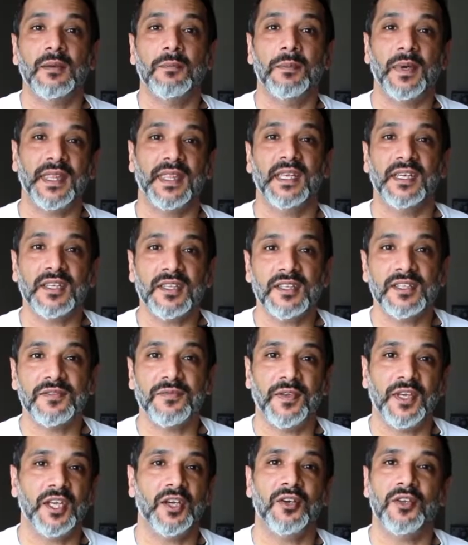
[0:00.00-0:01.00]
By the end of this
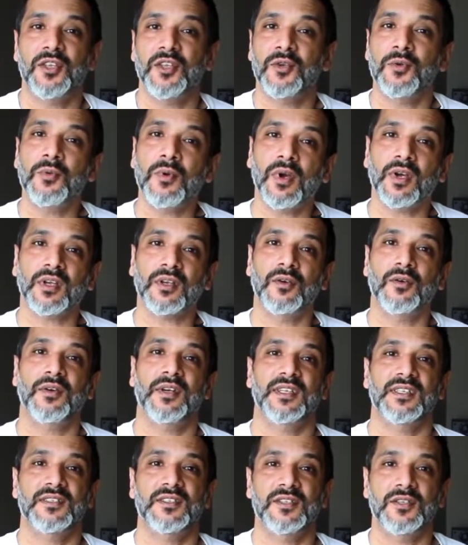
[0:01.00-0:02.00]
video, you are
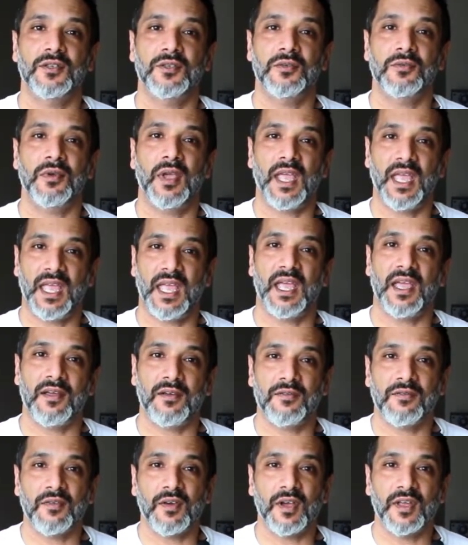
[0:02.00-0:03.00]
going to
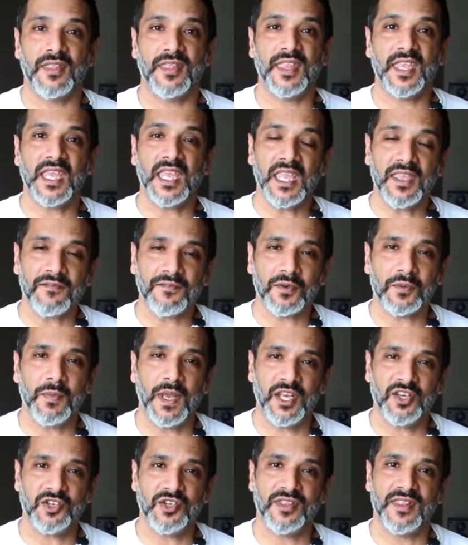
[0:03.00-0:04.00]
have the
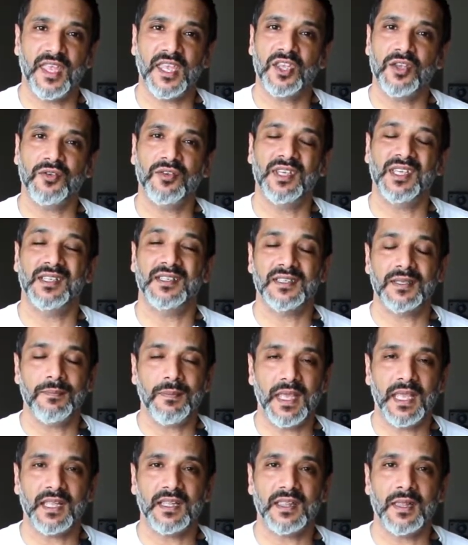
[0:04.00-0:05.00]
information that you need to
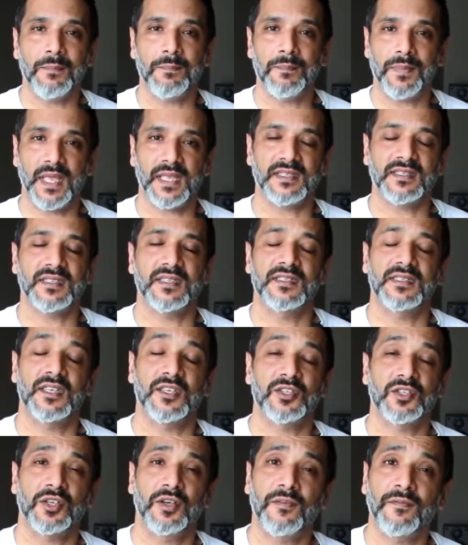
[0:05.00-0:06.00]
make the best
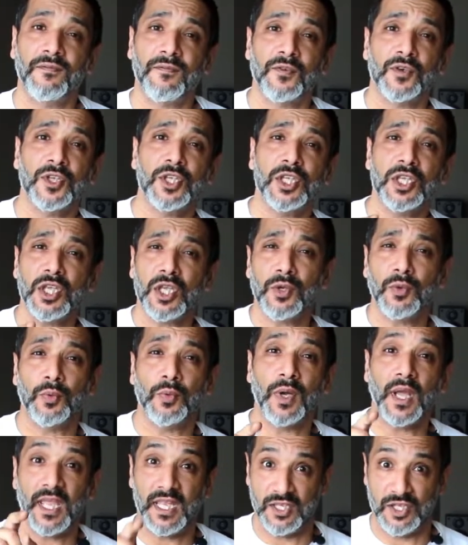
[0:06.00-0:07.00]
decision for you
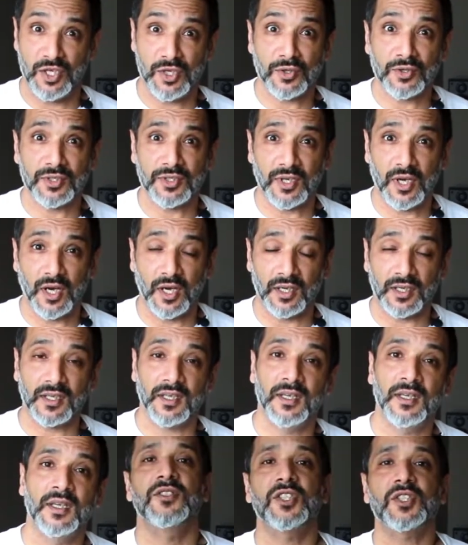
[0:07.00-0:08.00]
and your dog.
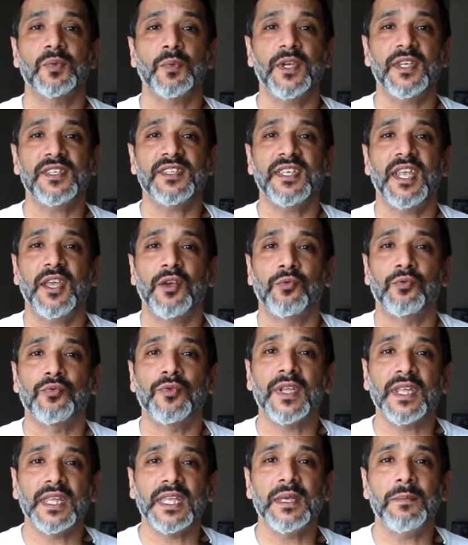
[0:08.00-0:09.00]
Just want to say a
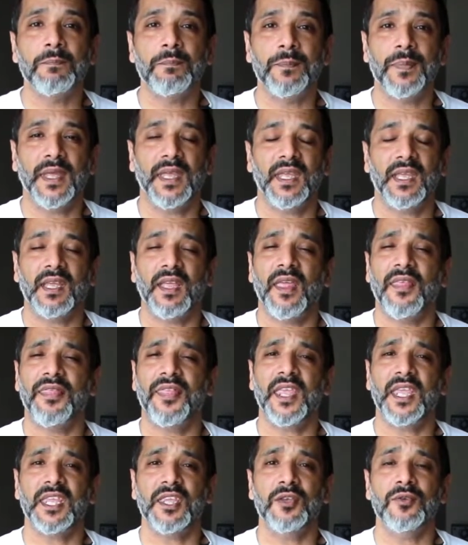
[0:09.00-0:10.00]
really big
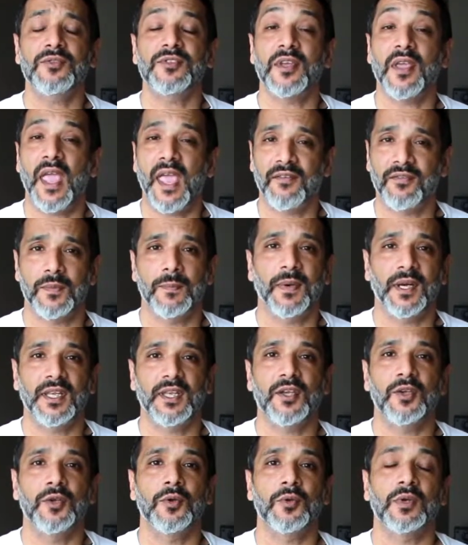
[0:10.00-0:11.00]
thank you to everybody
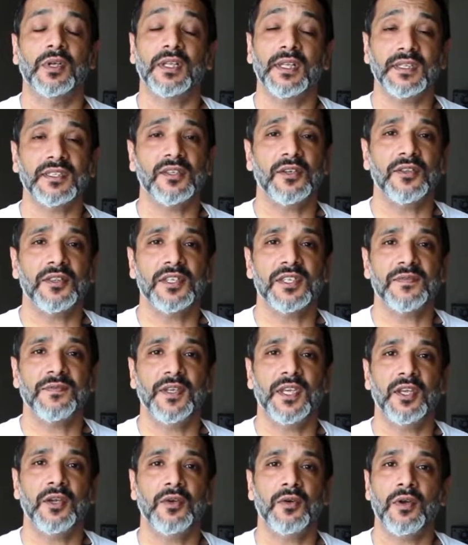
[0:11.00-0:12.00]
who clicked on this
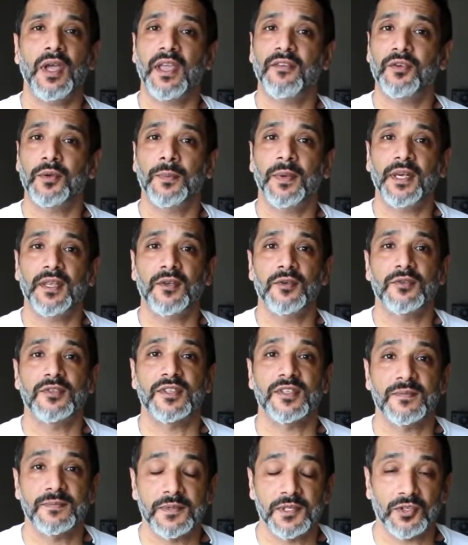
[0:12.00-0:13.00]
video, everybody who
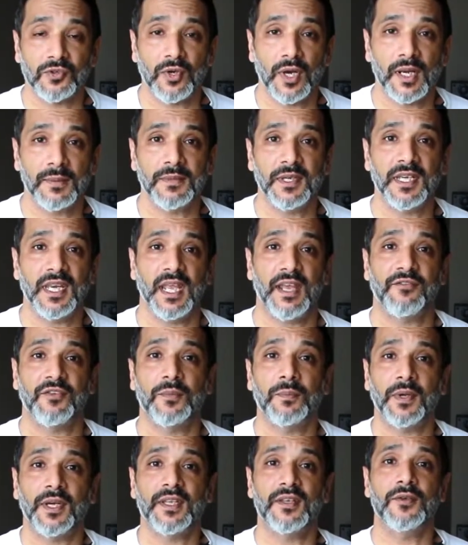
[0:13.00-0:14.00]
subscribed, and
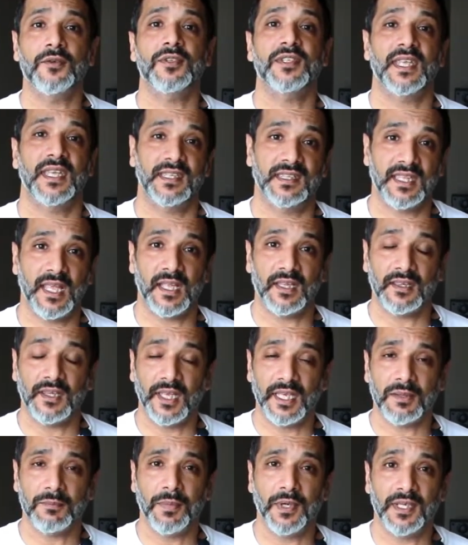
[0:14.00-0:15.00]
everybody who's hit that
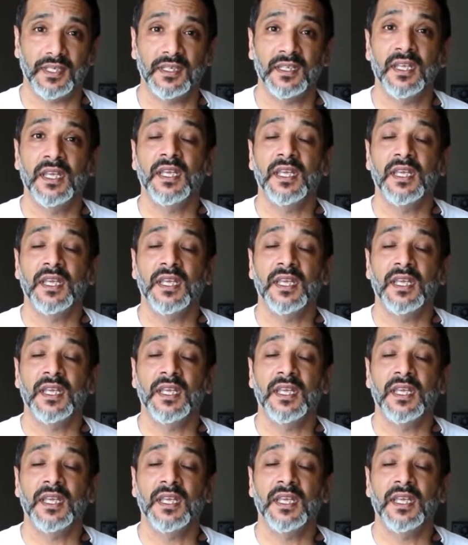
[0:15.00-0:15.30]
like button.